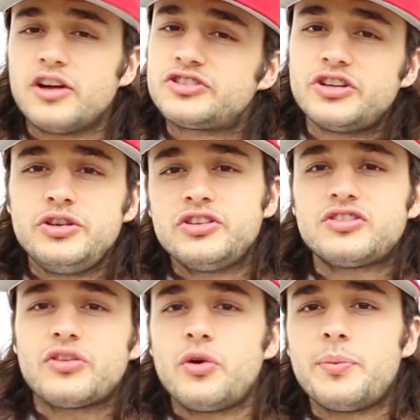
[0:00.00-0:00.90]
I'll show you
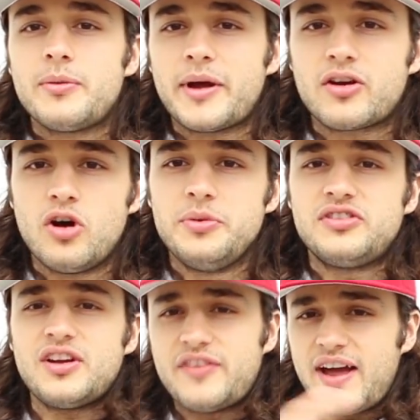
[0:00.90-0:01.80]
just a little bit of my Kobe
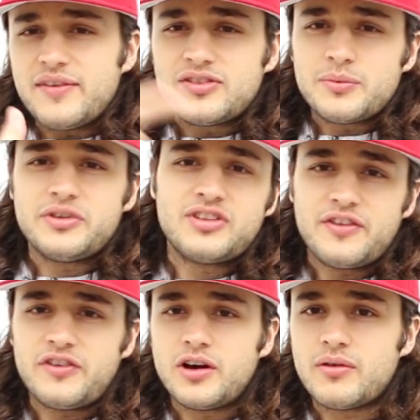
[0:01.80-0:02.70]
stuff. I have some of the
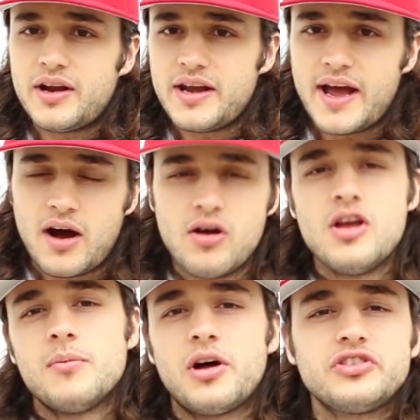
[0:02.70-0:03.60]
stuff on right now.
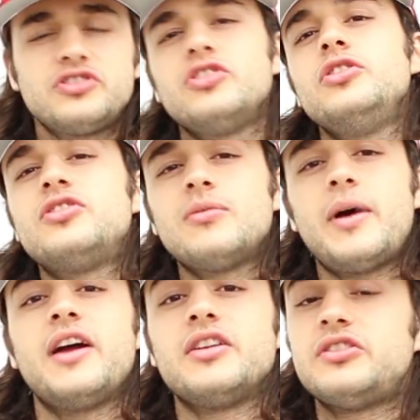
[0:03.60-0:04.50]
But I'll just show you some of
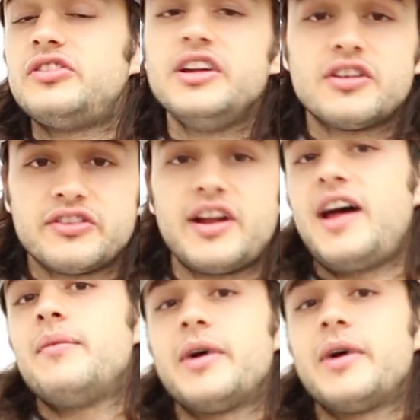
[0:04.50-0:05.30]
my sneakers that I have